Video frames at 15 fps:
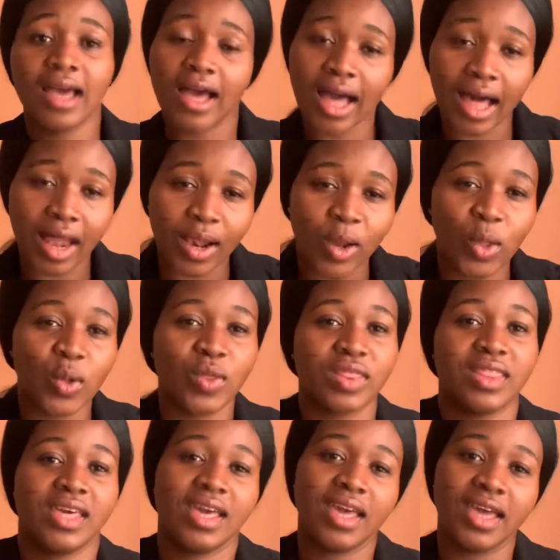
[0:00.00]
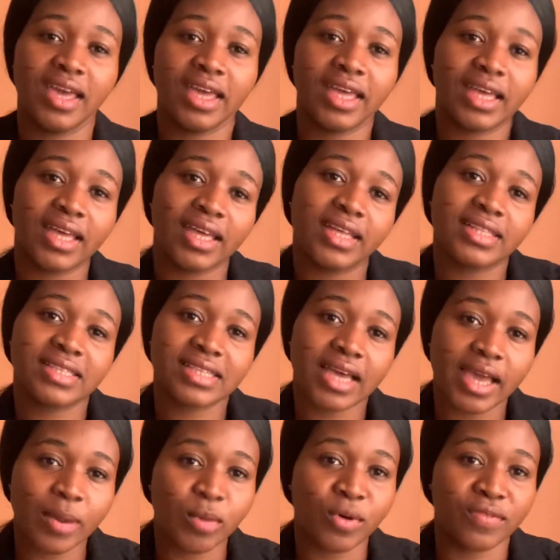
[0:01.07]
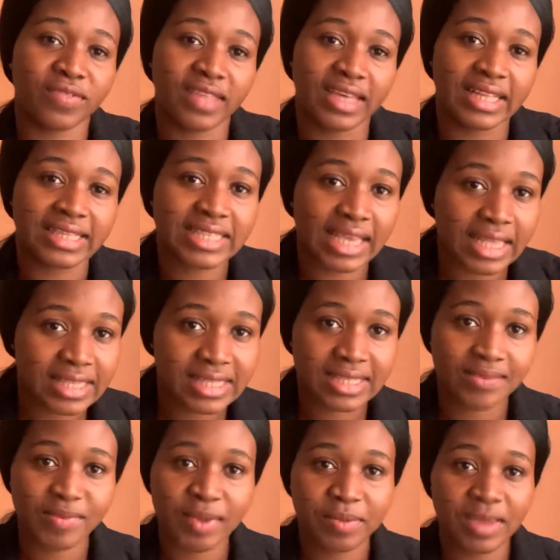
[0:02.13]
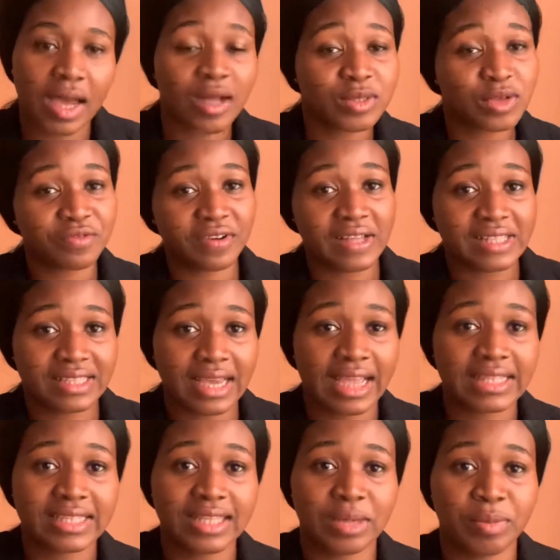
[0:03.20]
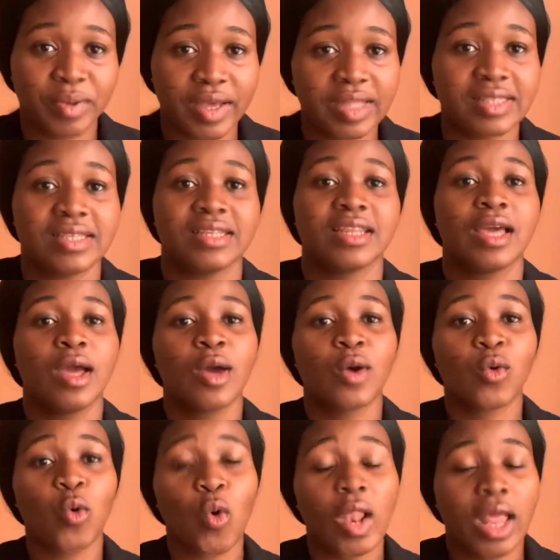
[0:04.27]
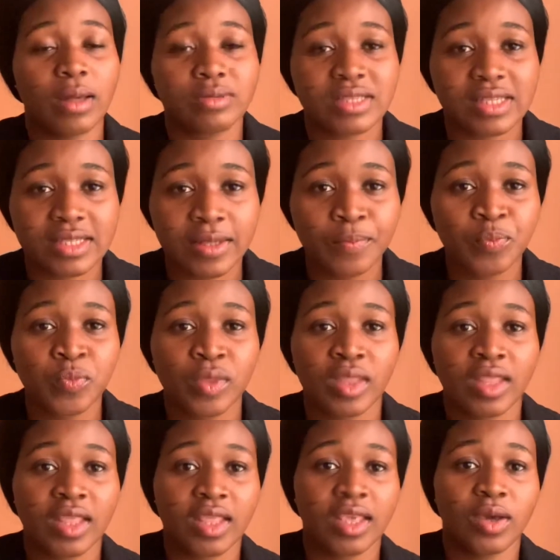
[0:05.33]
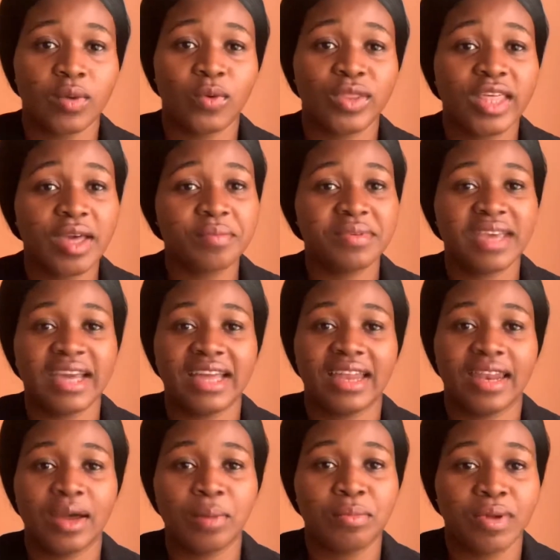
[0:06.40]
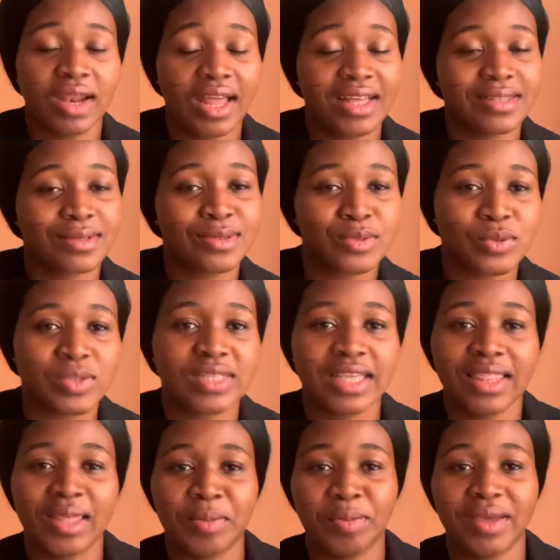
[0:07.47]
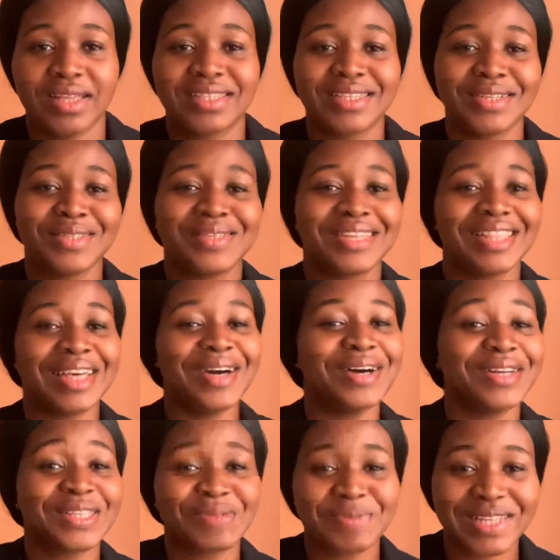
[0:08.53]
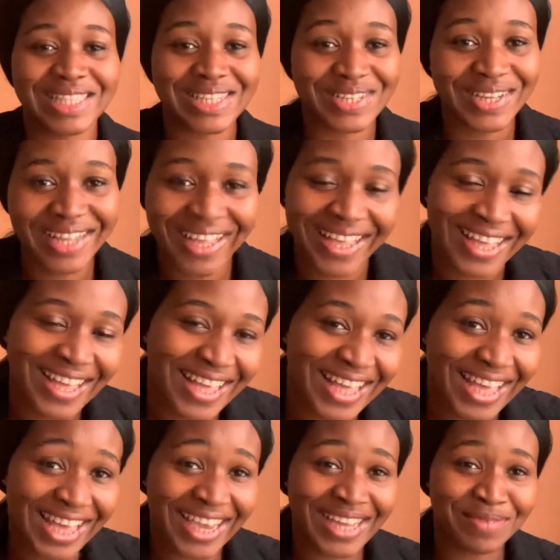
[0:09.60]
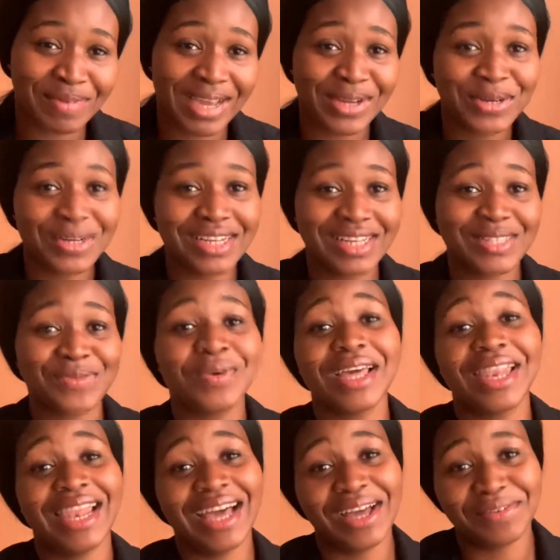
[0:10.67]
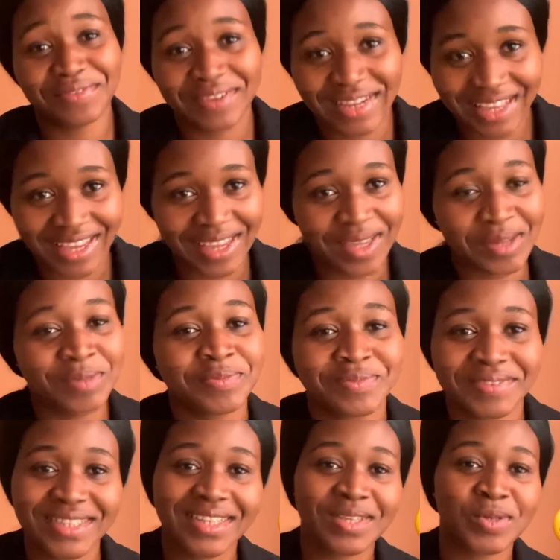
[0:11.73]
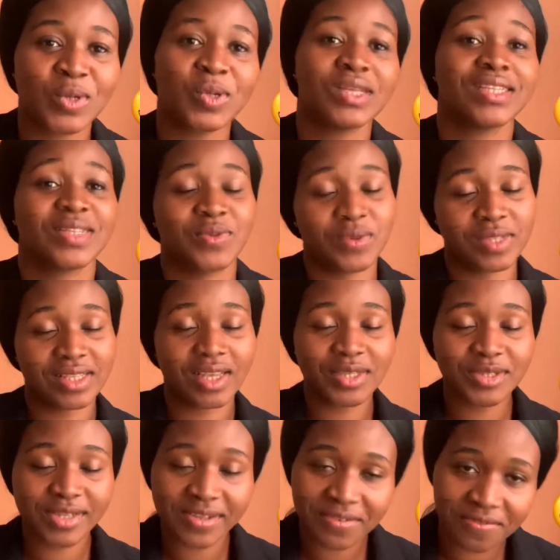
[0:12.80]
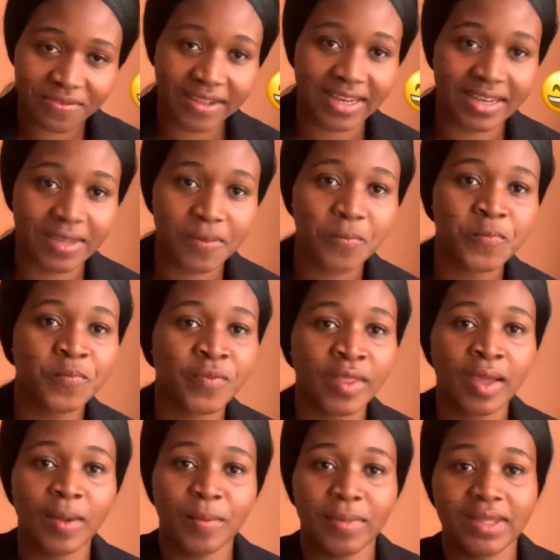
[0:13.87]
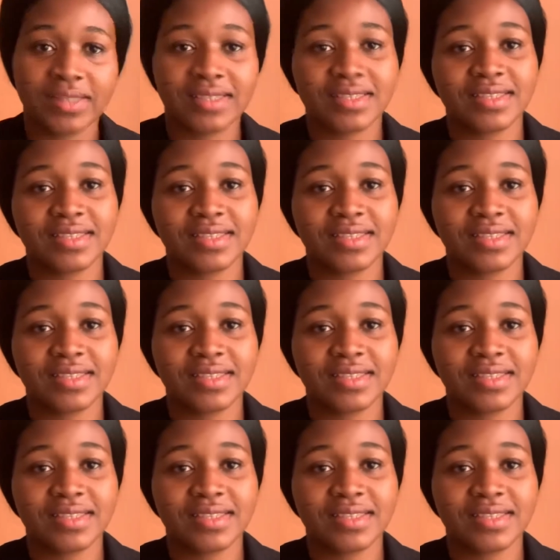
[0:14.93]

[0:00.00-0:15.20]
along the time of the test, maybe out of anxiety the person collapses? Would there be an ambulance to take the person to the hospital? And my colleagues were laughing, yeah, because it was actually funny. But